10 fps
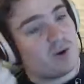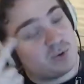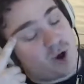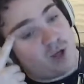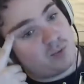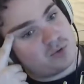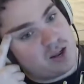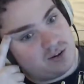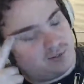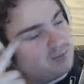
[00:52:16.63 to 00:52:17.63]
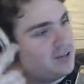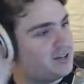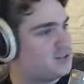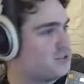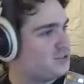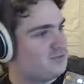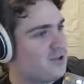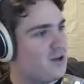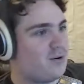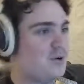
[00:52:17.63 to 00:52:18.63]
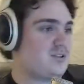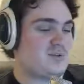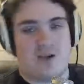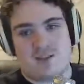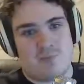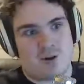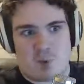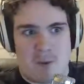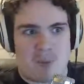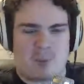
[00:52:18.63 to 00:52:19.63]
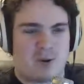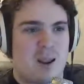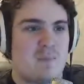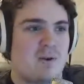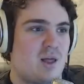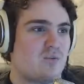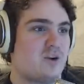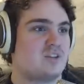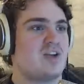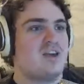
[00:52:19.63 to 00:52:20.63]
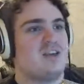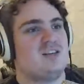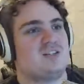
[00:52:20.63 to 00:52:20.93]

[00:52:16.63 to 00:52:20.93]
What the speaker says: to do was call him Shannon because I don't know. It's a much more memorable name in a lot of ways. He